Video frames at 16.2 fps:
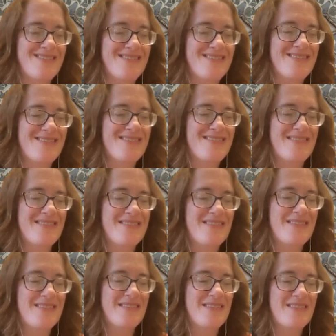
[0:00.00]

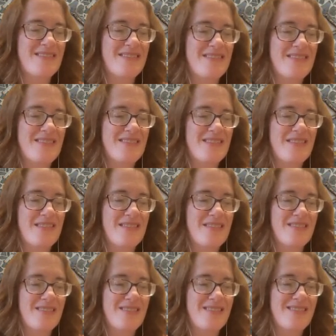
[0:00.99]

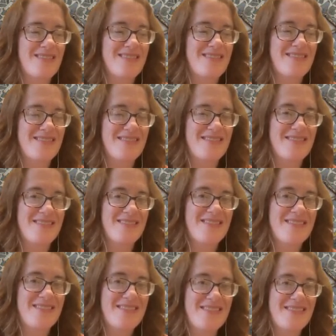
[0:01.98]

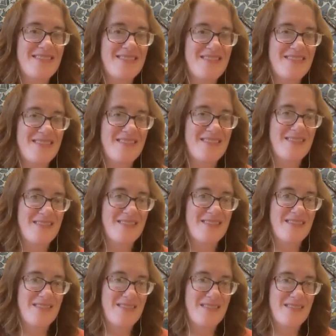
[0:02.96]

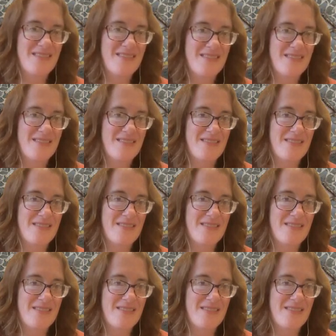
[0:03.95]
This person isn't speaking.